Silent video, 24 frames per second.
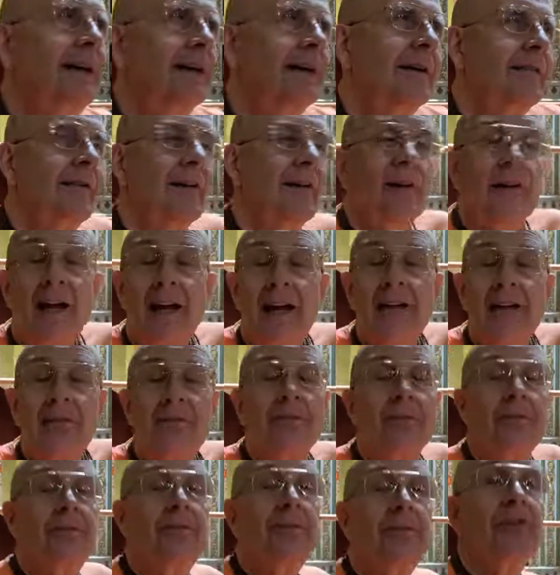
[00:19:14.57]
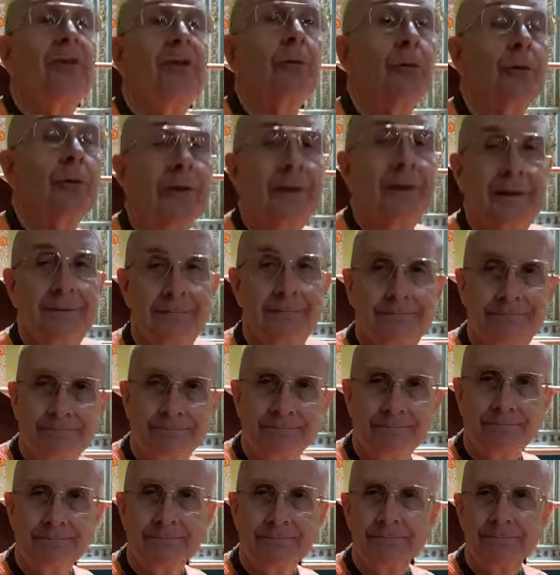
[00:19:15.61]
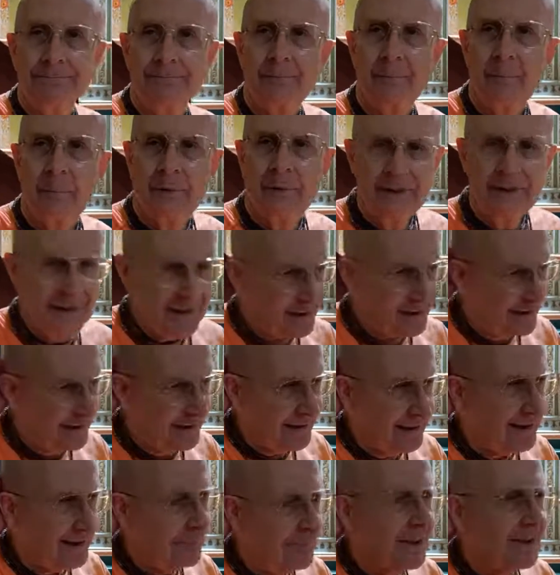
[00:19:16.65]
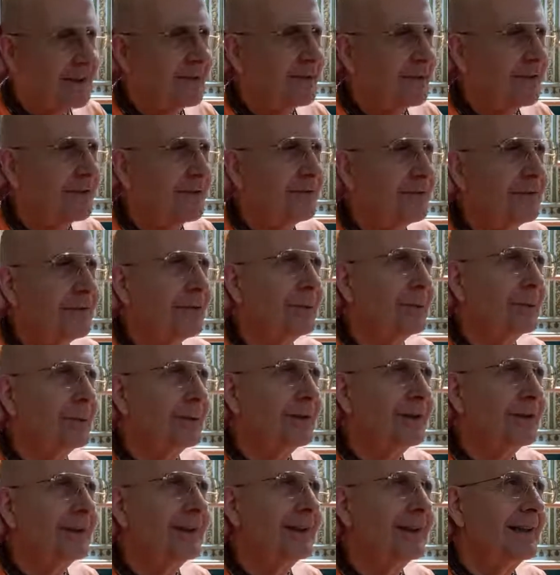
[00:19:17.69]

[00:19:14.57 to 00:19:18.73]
the life of Vidura, particularly because Vidura